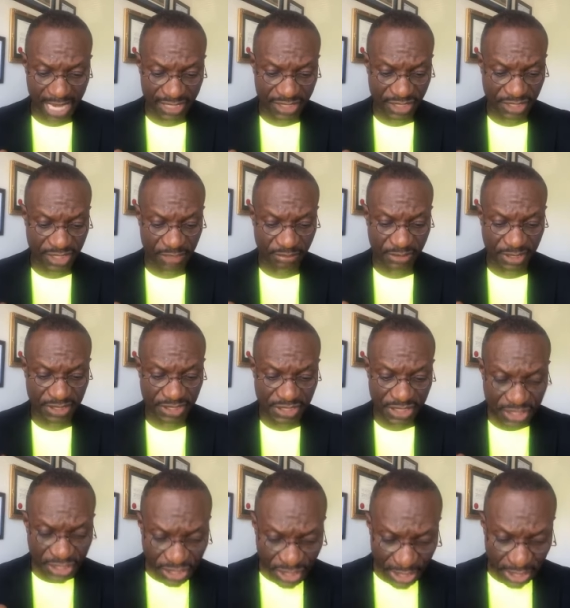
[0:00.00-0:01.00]
Acts chapter
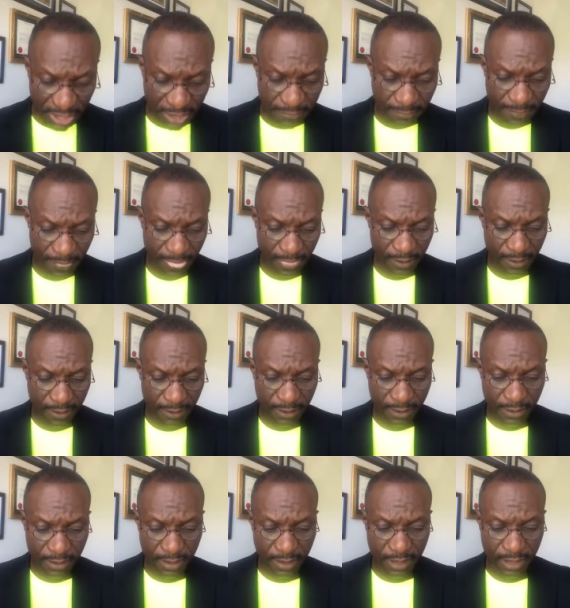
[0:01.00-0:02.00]
16.
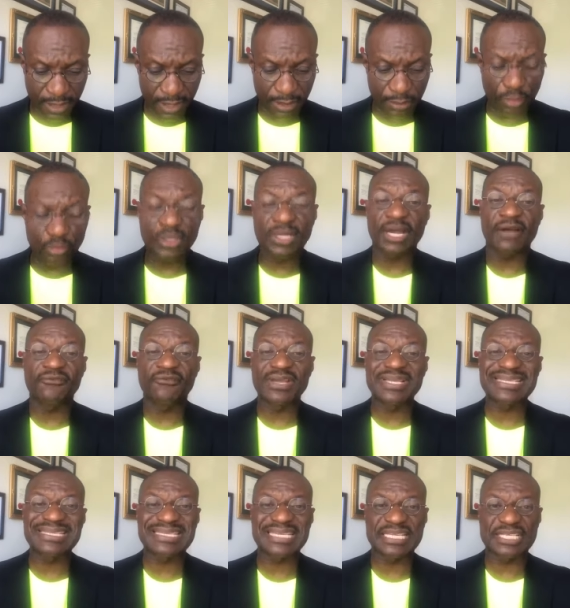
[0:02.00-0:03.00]
Uh, look at
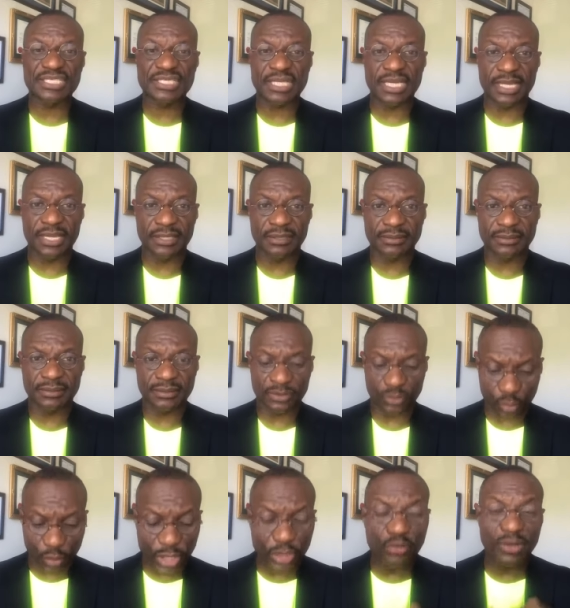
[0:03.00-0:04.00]
verse 16.
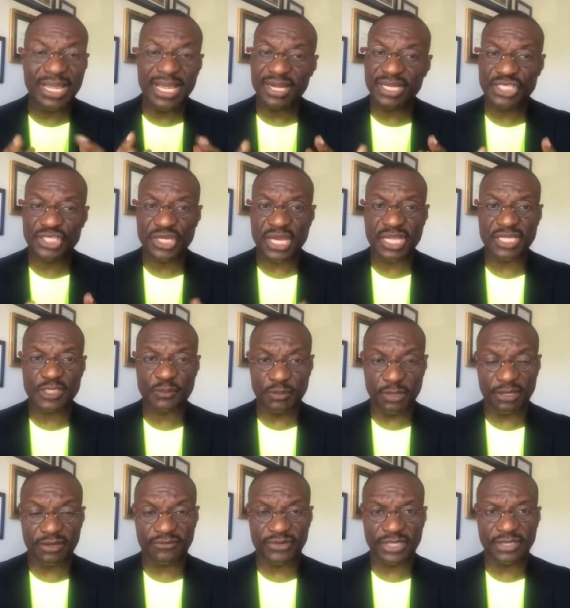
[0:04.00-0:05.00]
When you get a chance,
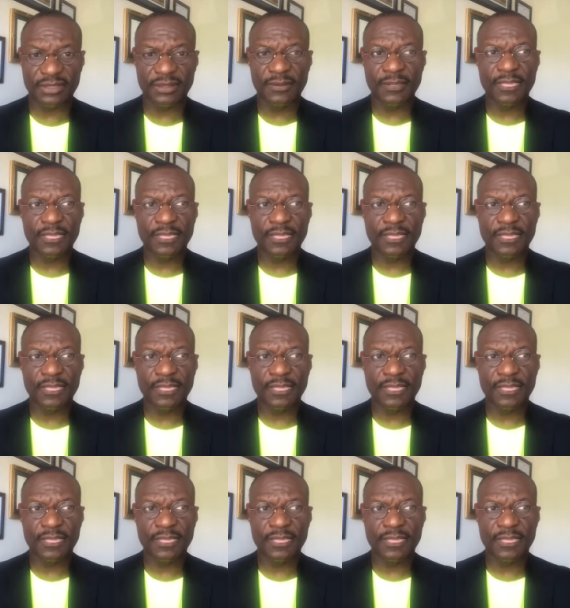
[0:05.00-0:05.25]
beloved,